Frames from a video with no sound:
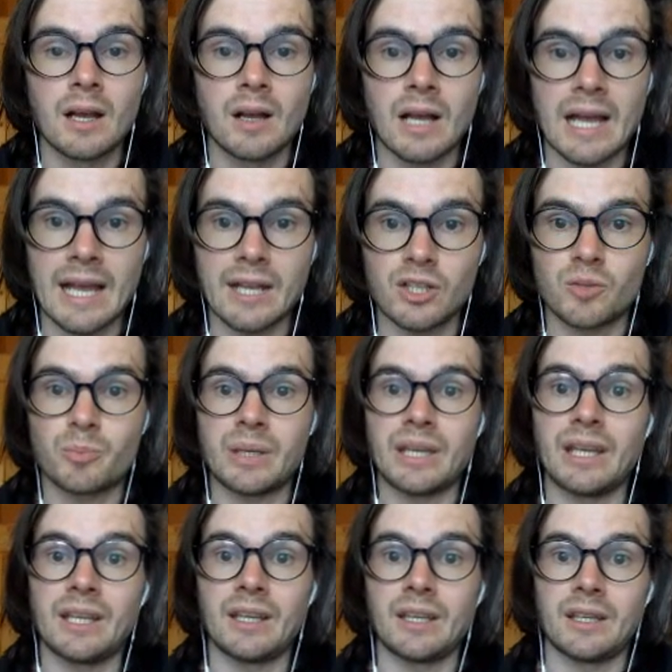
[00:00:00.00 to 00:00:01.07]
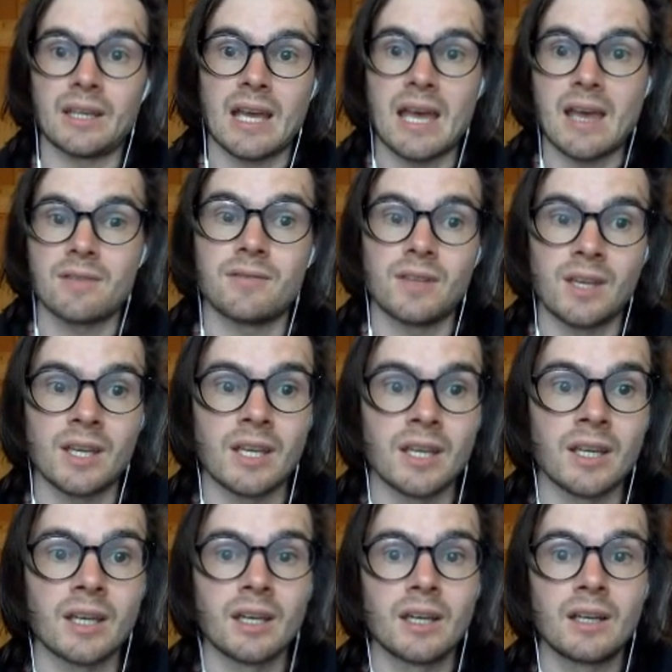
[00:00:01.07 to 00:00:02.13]
HP
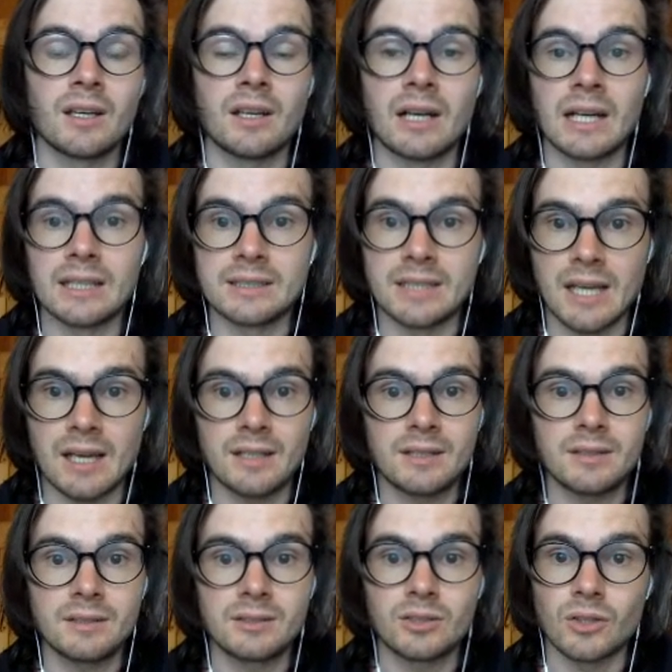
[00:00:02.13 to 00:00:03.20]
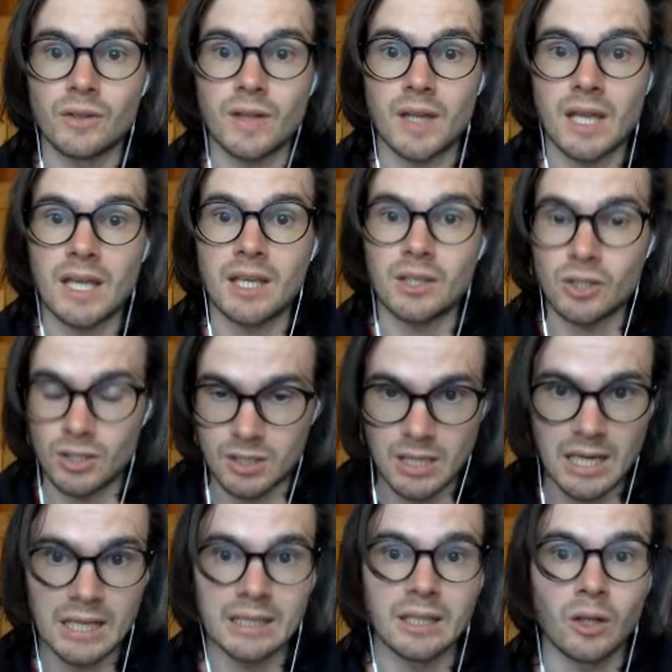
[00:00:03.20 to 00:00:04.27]
heavy undead, so that they can just
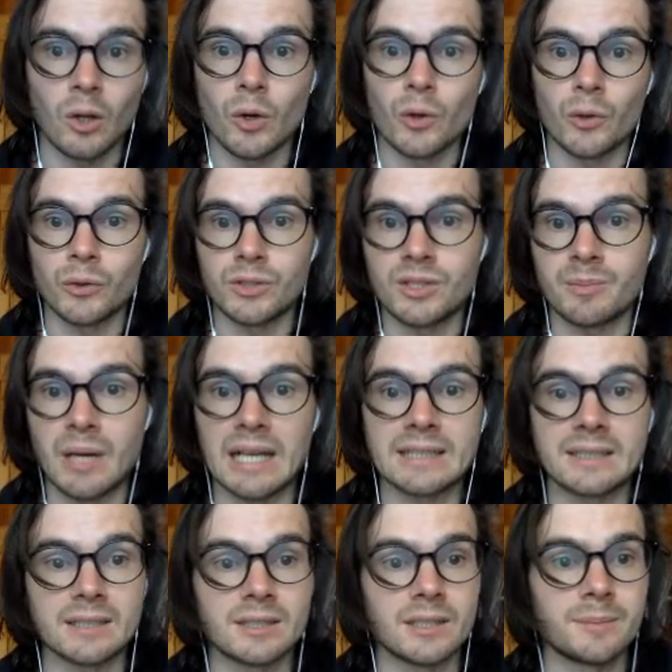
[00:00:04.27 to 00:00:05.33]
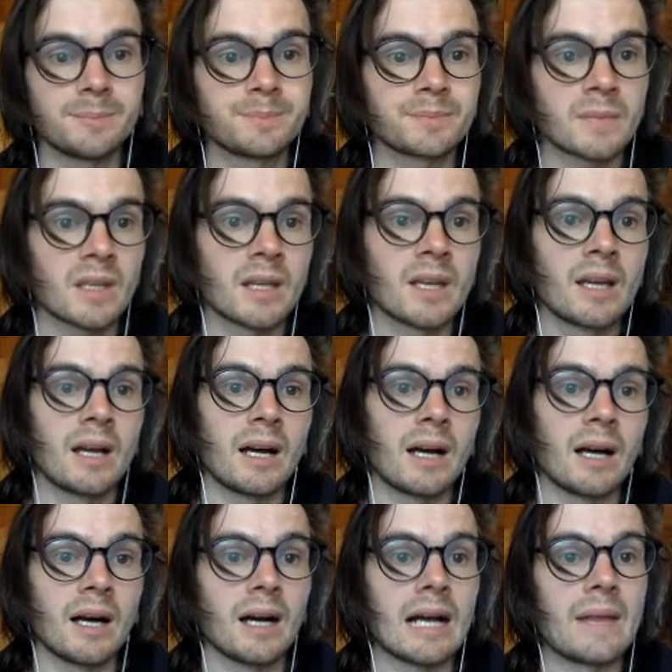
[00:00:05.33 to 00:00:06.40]
unload smites into them.
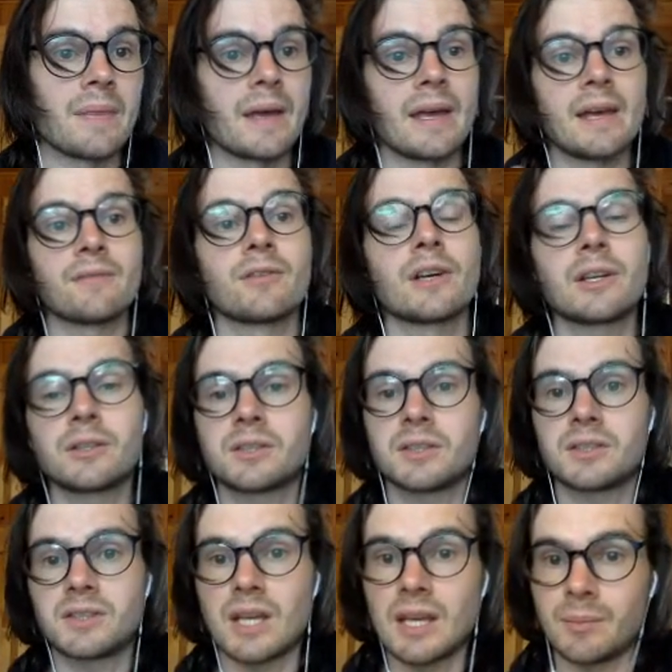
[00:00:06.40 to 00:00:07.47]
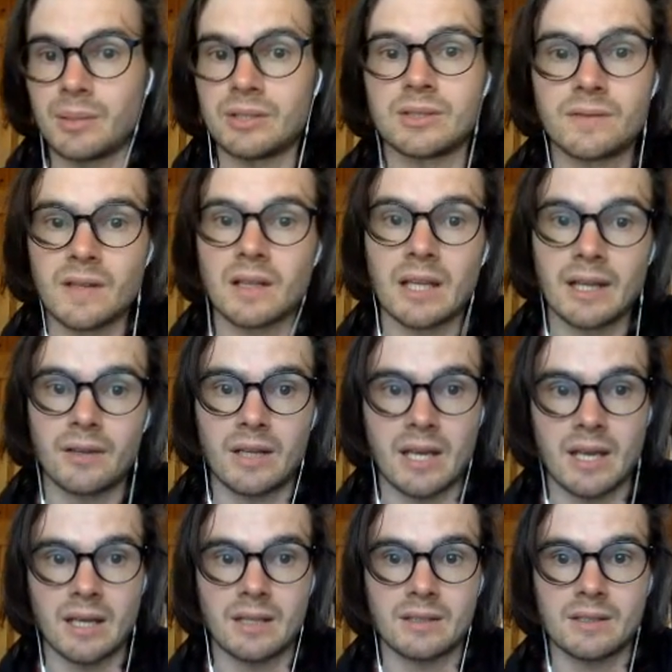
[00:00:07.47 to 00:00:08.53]
Uh, and they have very good sustain because they lay on
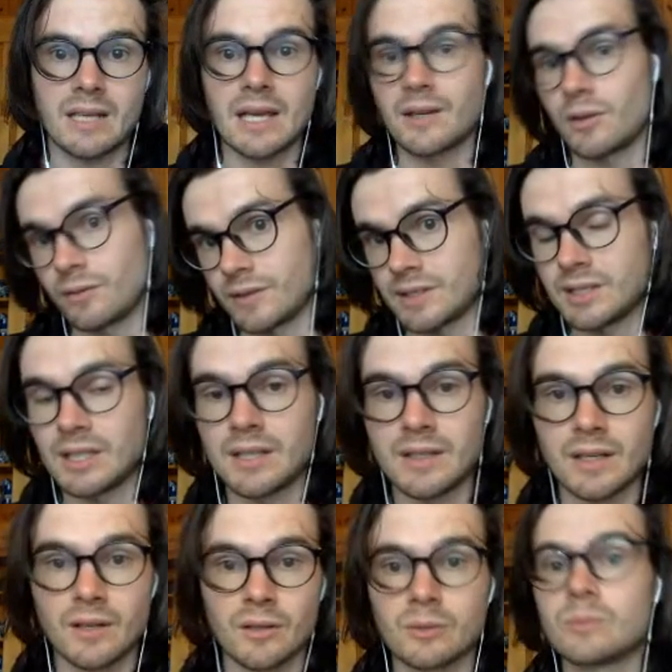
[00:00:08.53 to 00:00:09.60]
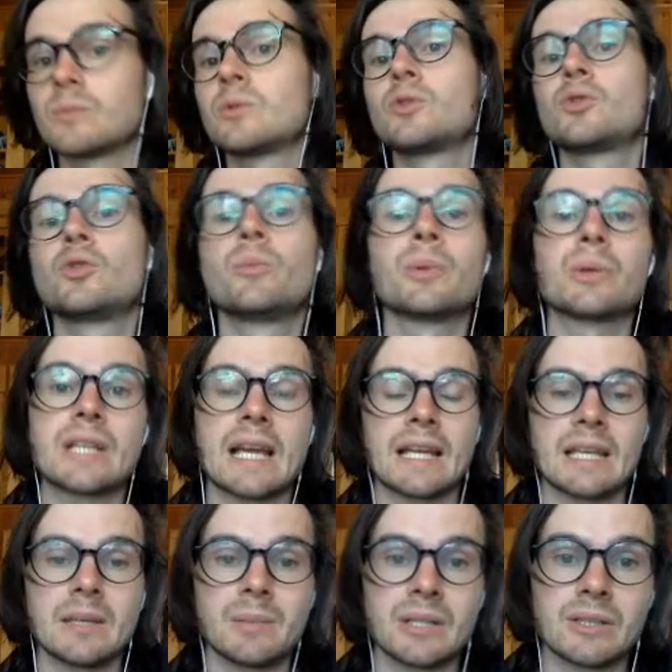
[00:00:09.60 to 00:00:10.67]
hands, and obviously they're super
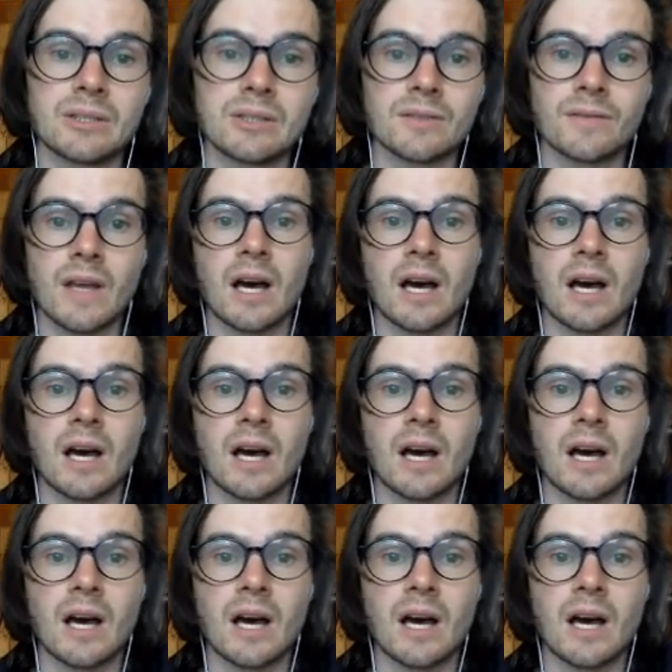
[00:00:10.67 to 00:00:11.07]
tanky because of the